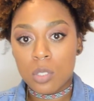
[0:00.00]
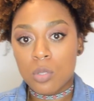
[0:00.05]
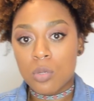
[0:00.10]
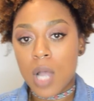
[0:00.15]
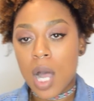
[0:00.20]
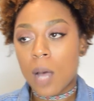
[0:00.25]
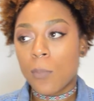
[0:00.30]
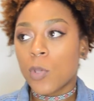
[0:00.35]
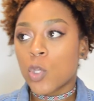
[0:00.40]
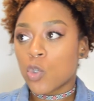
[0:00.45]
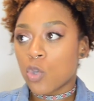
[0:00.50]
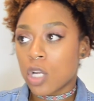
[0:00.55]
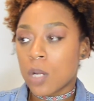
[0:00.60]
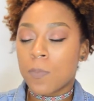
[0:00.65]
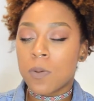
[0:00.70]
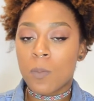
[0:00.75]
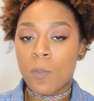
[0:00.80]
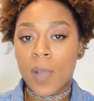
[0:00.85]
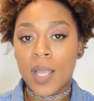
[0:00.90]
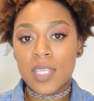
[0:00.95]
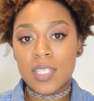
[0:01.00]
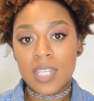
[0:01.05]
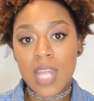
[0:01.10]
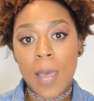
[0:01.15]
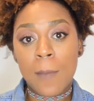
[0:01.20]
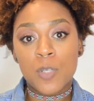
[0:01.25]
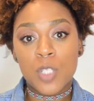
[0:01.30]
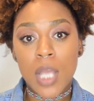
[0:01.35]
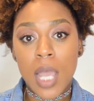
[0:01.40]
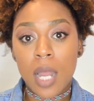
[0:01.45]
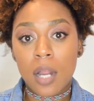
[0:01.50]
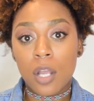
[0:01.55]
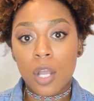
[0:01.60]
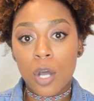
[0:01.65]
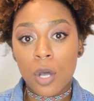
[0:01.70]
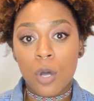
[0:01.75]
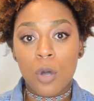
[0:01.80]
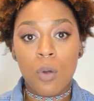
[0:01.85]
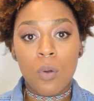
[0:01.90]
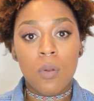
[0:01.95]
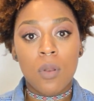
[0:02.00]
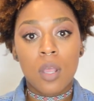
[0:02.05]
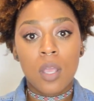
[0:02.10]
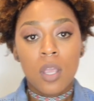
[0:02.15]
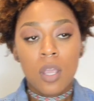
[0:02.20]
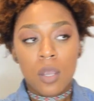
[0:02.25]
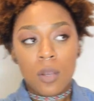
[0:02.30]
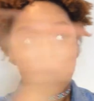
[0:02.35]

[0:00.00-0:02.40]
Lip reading: I'll be sure to put my Snapchat code